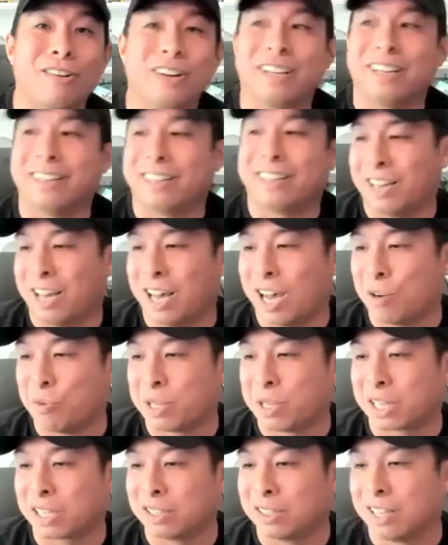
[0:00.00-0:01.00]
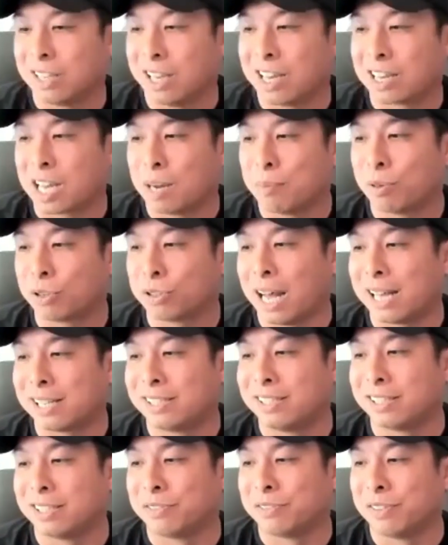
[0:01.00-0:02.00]
and with a couple
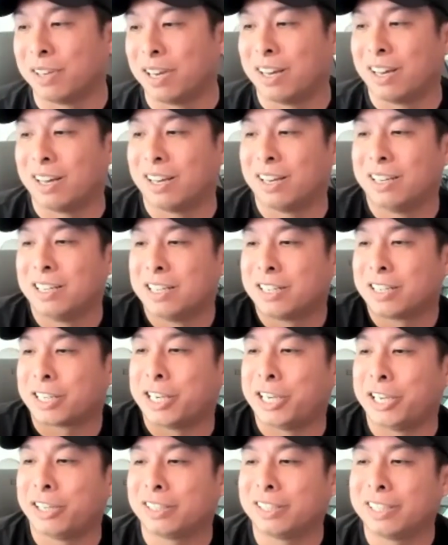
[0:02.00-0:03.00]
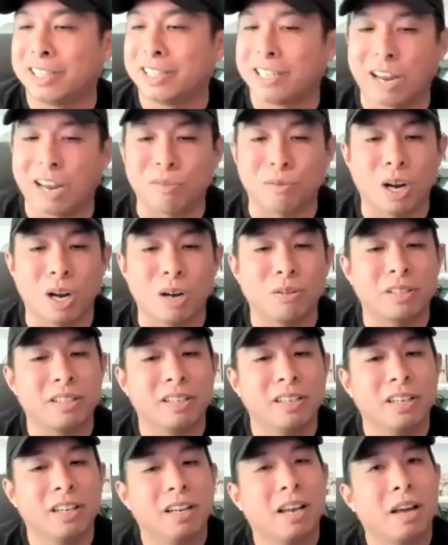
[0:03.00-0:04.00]
glasses of tequila, and I wrote,